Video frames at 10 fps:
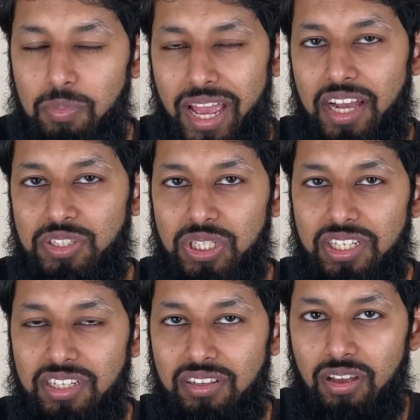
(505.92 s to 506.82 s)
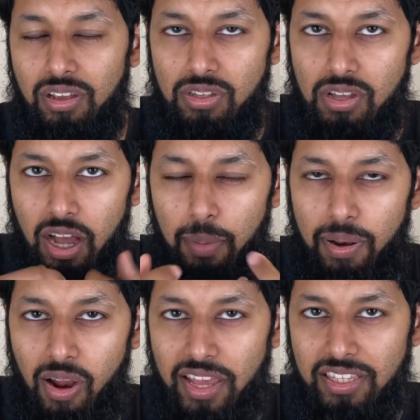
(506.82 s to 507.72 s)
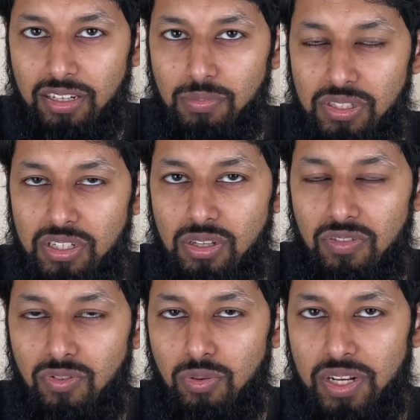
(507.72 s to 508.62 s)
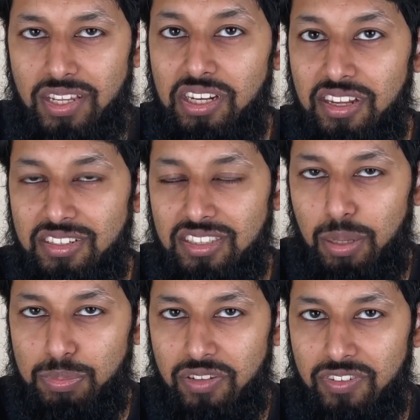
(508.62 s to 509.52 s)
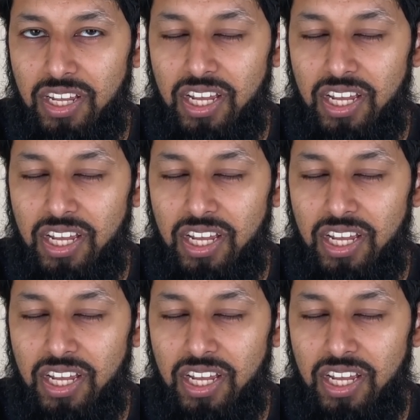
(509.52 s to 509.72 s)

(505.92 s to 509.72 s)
But actually, applying the numbers into the formula is done in step seven.